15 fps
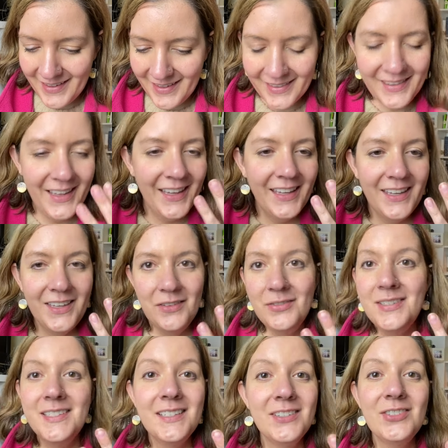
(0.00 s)
like you
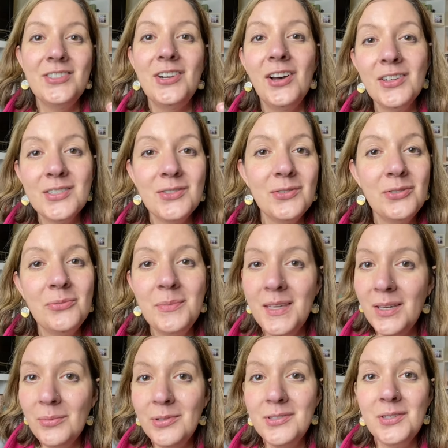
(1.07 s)
still should also
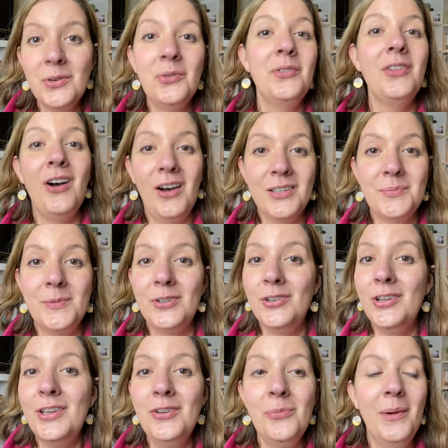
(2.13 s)
be able to go to the hospital
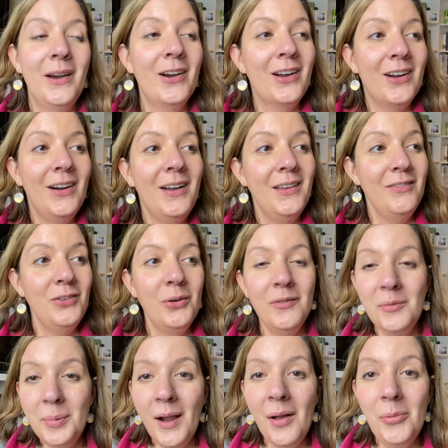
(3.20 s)
in America if you have
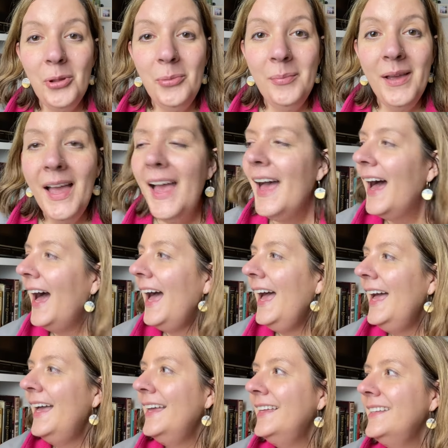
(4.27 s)
a problem
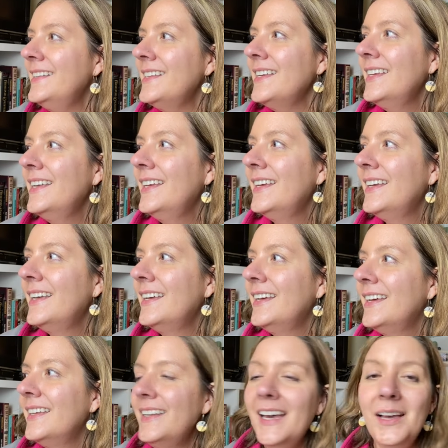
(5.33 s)
and
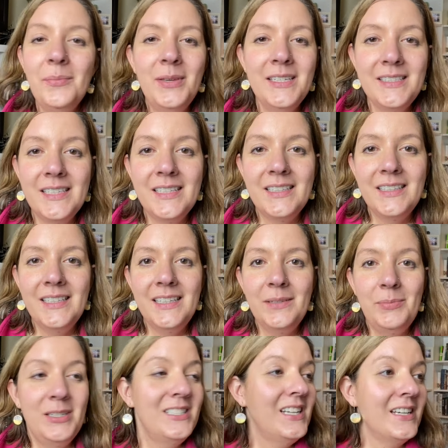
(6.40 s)
not basically
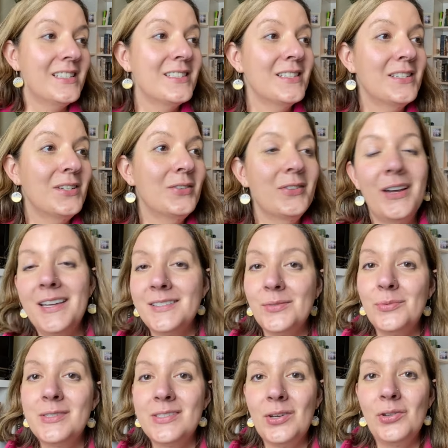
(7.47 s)
be destitute as a
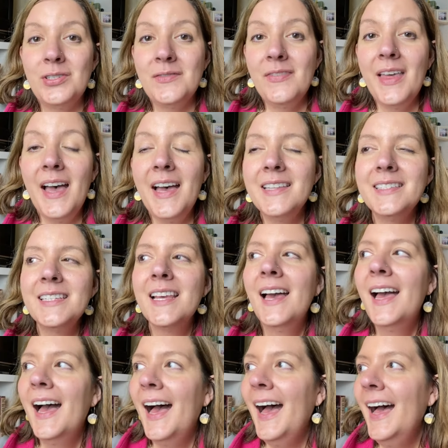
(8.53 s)
result of that.
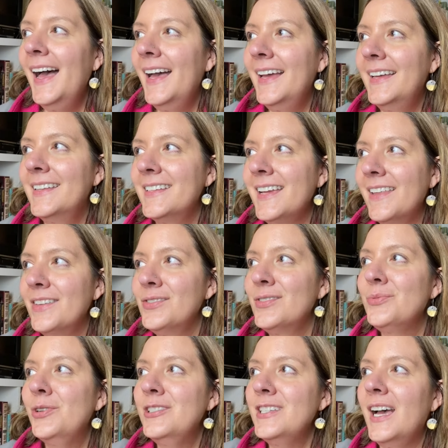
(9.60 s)
And yeah, there was
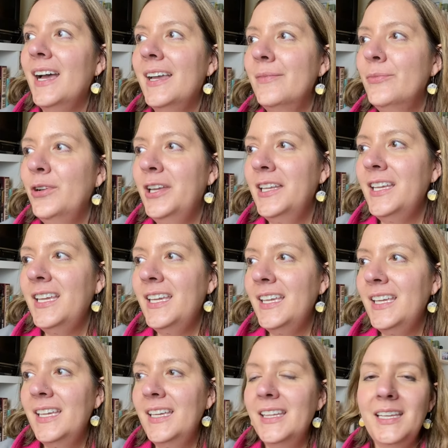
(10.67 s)
one time when
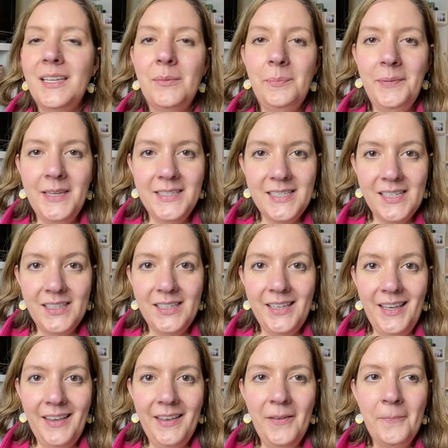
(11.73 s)
he like
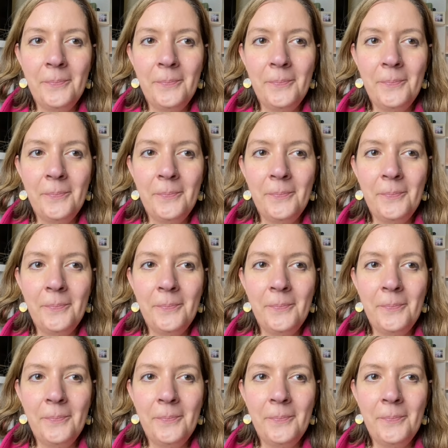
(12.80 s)
basically